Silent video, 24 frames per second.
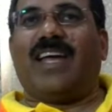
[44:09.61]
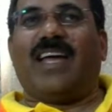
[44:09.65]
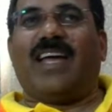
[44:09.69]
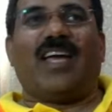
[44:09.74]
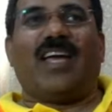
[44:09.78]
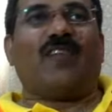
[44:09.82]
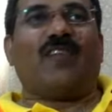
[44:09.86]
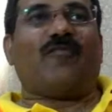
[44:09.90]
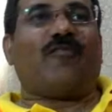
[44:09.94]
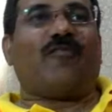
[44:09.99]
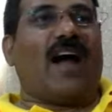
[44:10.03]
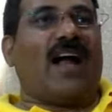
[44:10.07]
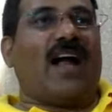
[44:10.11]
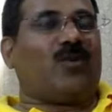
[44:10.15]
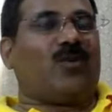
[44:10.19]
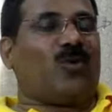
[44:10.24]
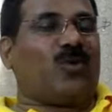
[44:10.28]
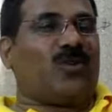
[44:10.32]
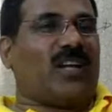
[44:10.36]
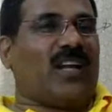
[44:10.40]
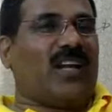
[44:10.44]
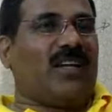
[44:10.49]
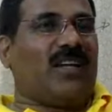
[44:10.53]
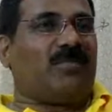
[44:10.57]
If I had
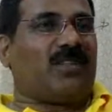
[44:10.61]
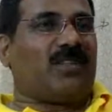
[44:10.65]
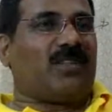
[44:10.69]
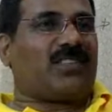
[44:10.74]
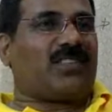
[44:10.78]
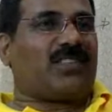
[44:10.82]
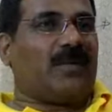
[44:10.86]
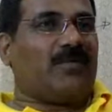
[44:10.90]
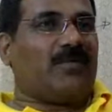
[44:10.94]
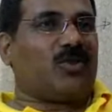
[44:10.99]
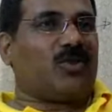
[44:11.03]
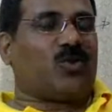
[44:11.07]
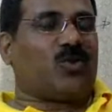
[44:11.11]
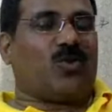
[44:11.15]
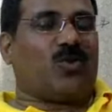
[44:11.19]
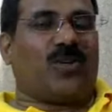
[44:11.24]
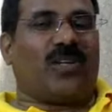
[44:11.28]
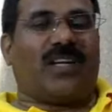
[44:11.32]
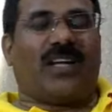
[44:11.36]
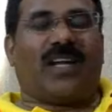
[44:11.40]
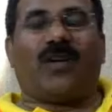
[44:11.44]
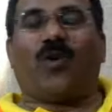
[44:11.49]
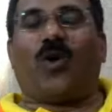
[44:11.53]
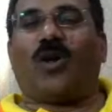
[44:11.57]
to tell him the same
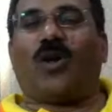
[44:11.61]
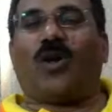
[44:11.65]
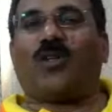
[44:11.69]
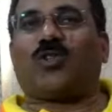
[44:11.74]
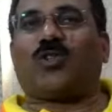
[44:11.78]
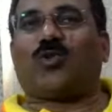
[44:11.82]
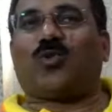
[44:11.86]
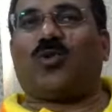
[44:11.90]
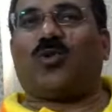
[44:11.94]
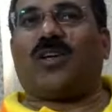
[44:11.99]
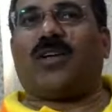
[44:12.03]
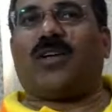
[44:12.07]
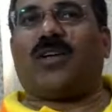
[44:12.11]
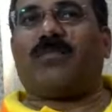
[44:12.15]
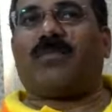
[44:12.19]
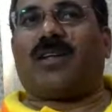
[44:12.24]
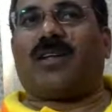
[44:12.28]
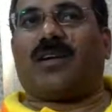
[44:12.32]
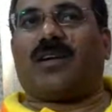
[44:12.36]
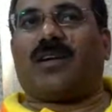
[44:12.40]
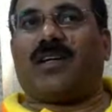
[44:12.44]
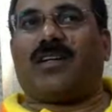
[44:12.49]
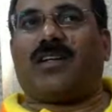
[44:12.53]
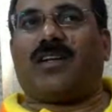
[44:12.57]
story and not show him
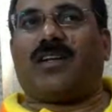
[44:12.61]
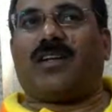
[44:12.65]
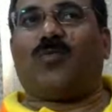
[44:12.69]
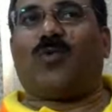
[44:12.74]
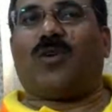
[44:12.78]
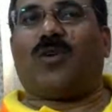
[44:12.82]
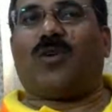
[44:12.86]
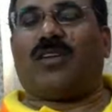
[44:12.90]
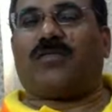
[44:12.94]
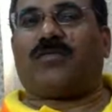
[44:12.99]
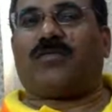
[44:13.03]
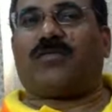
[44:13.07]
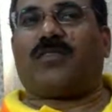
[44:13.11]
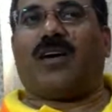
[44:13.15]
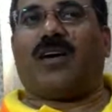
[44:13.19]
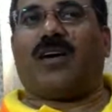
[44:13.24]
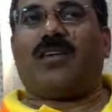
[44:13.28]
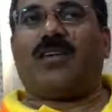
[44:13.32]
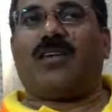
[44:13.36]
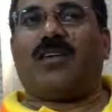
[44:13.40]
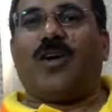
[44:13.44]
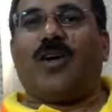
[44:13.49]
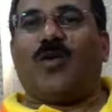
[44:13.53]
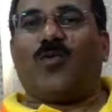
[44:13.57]
the written word of
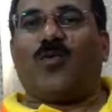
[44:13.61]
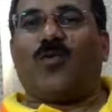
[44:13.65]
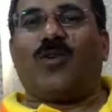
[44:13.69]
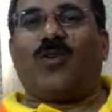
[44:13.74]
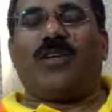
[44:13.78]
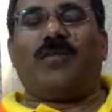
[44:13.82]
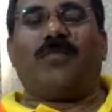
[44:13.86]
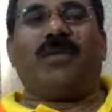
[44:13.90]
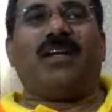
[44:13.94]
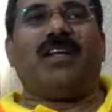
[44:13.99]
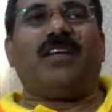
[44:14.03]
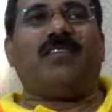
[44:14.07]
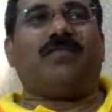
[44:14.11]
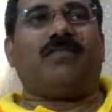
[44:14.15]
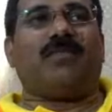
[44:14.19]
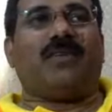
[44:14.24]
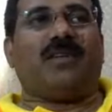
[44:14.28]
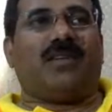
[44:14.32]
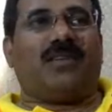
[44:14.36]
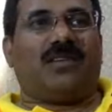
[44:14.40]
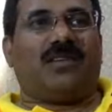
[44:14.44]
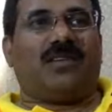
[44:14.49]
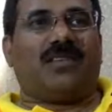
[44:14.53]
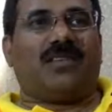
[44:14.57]
God, would he believe
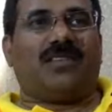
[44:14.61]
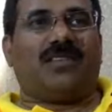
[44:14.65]
me?